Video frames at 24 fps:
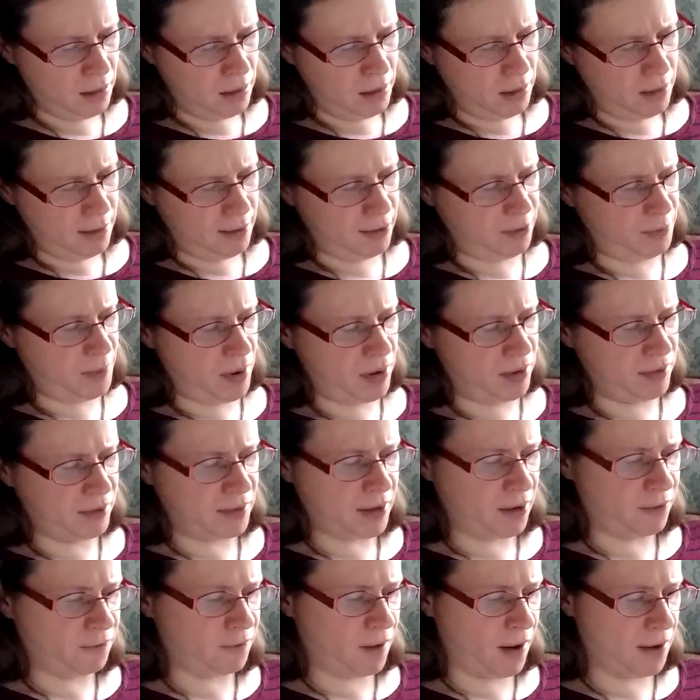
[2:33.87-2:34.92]
His parents
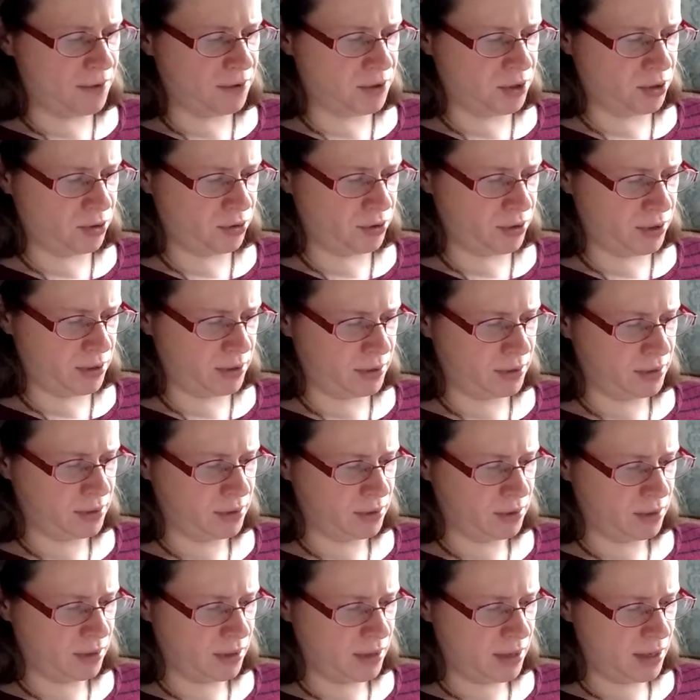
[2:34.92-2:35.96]
had 5 children.
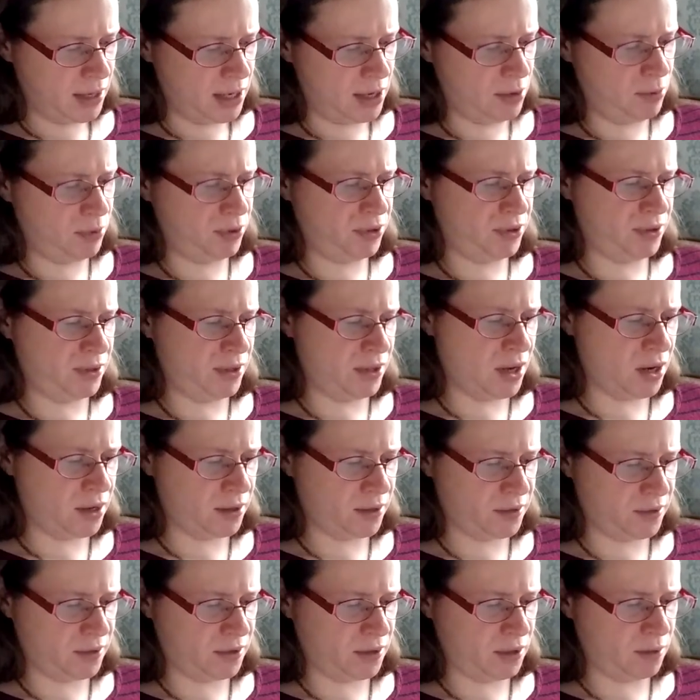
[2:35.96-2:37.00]
He was the
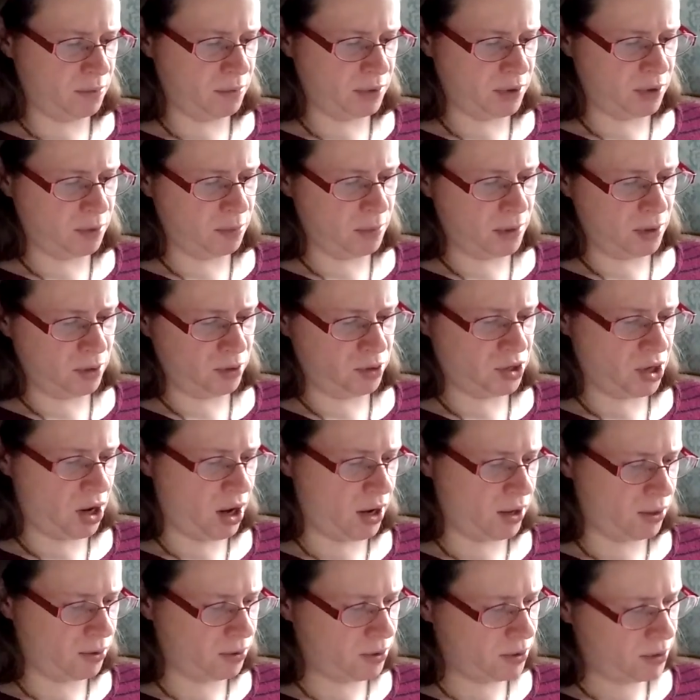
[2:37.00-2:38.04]
youngest son but the middle
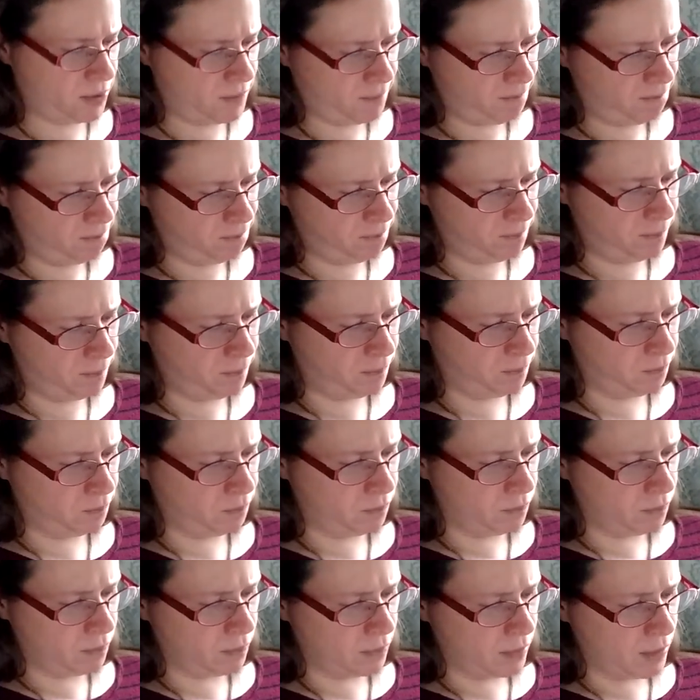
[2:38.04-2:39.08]
child.
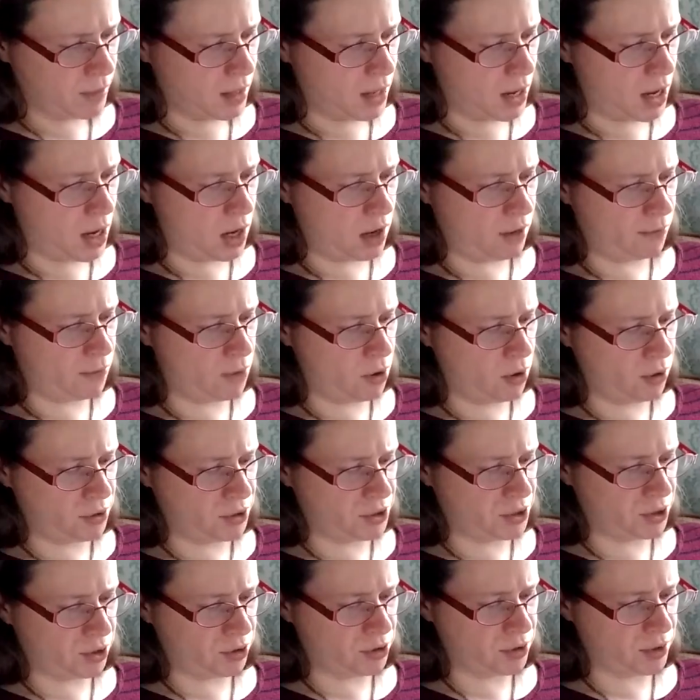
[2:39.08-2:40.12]
Out of all the
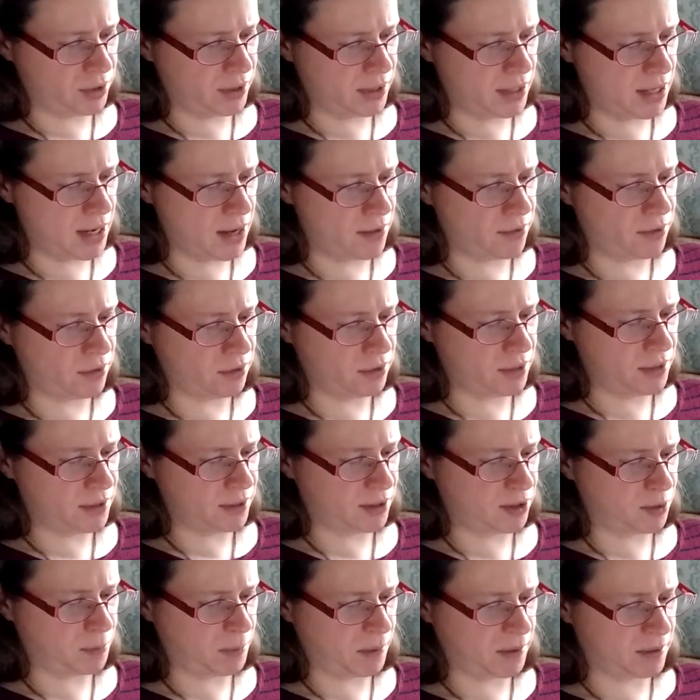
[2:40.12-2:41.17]
children, he had the least
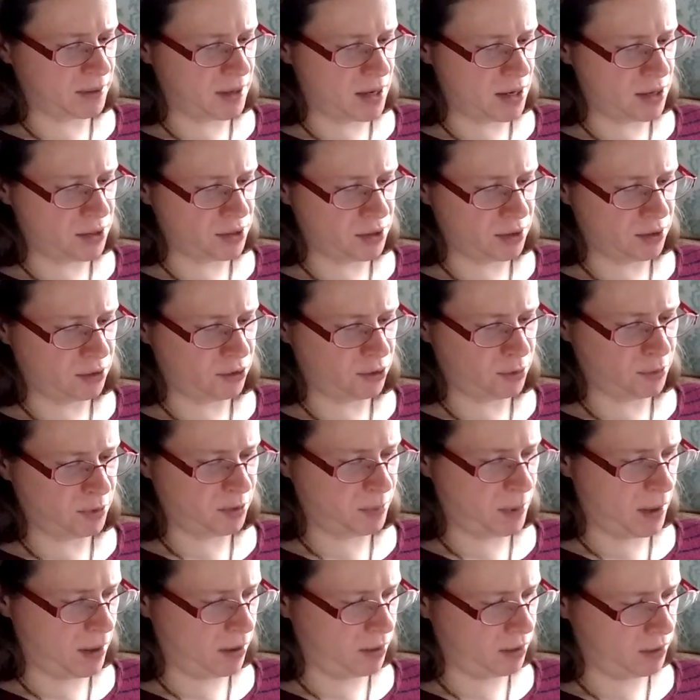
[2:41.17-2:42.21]
expectations from his
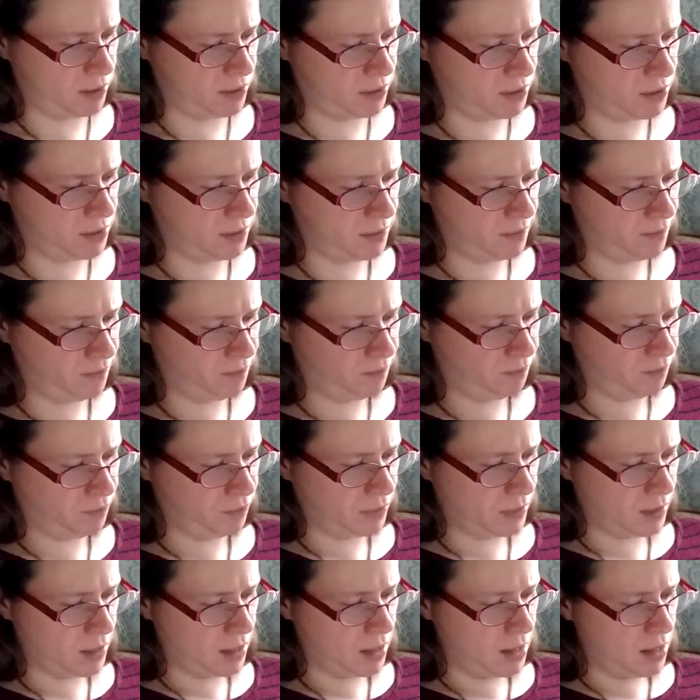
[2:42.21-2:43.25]
parents.
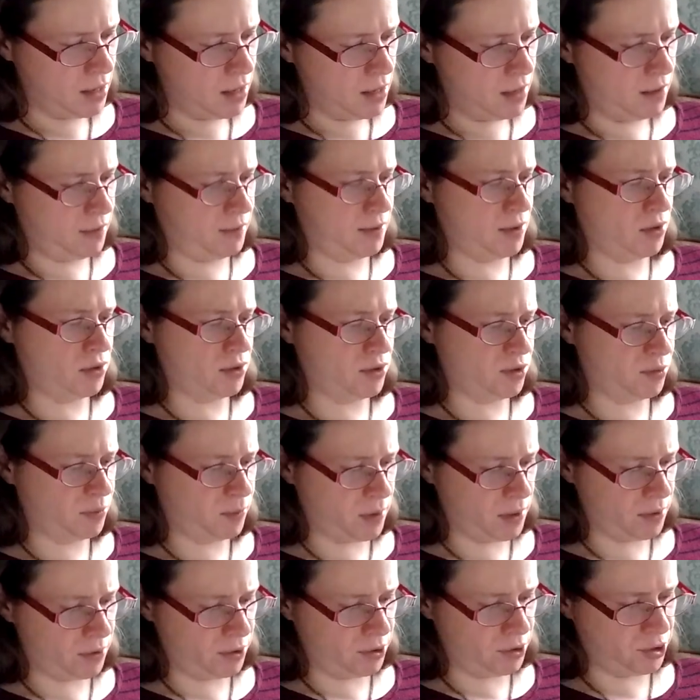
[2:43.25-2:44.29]
His eldest
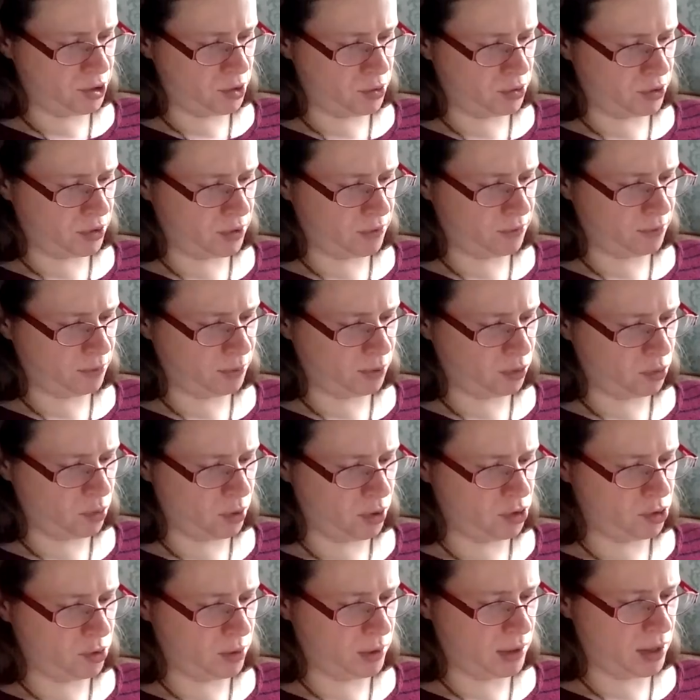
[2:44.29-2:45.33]
brother, Joseph, was
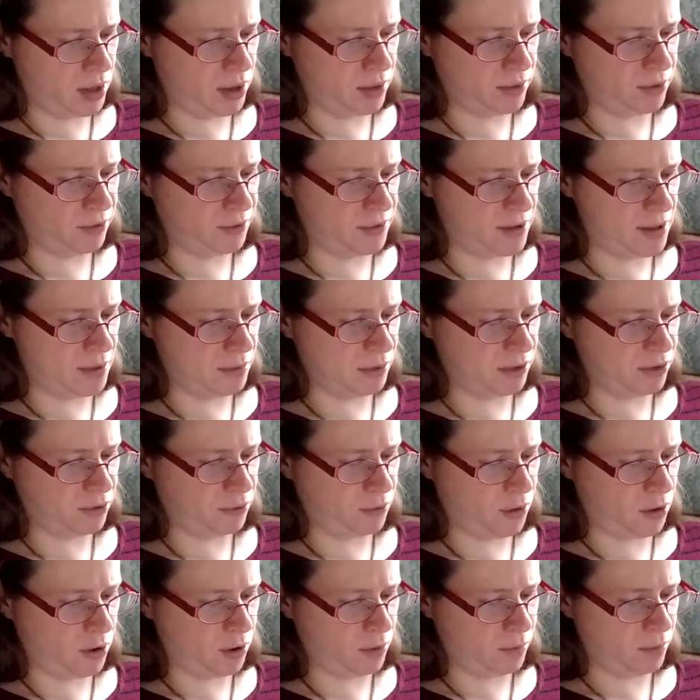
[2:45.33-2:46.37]
going to inherit the family's
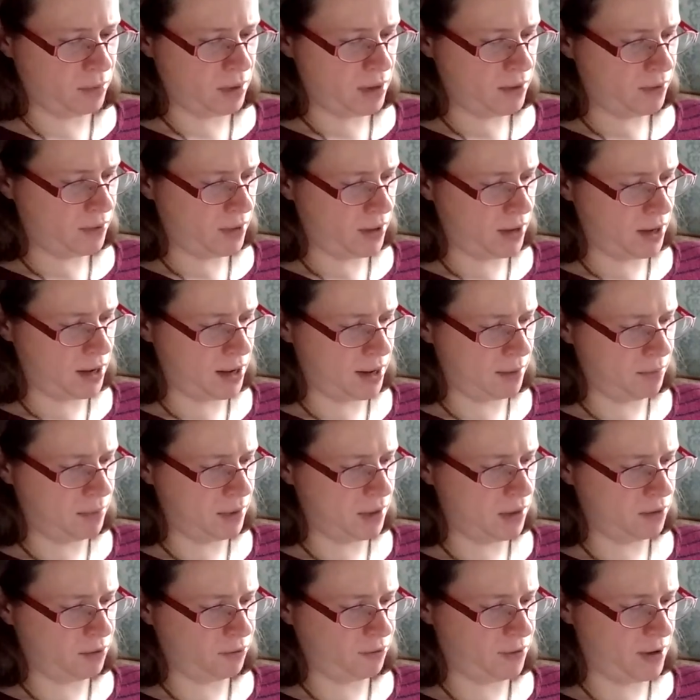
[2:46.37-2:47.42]
farm that had been
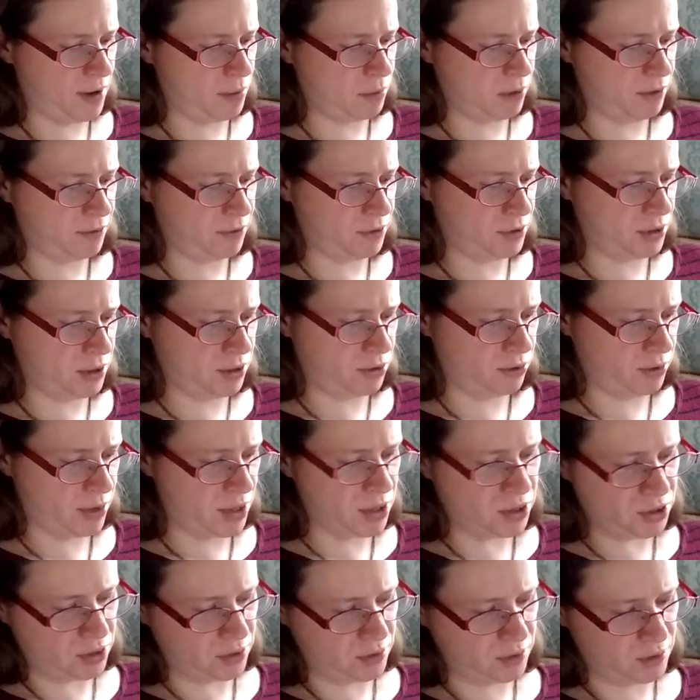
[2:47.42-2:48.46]
in the family for
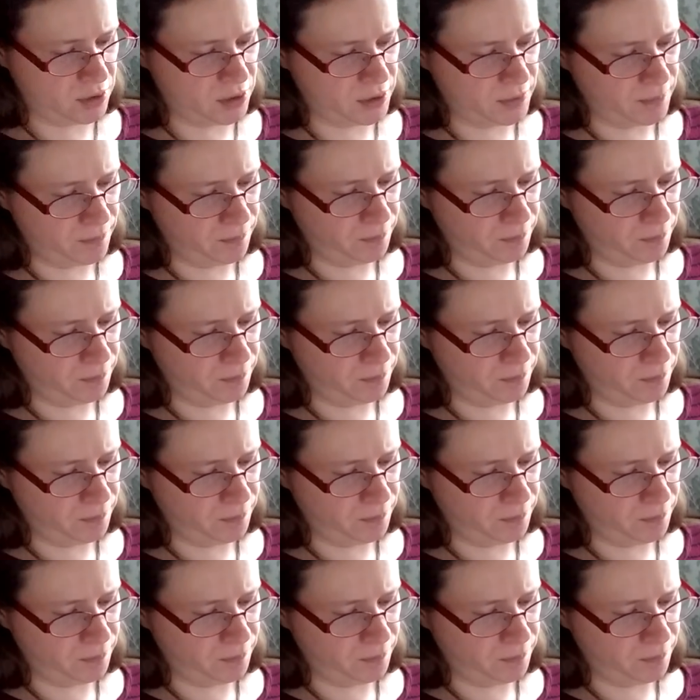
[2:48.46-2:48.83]
generations.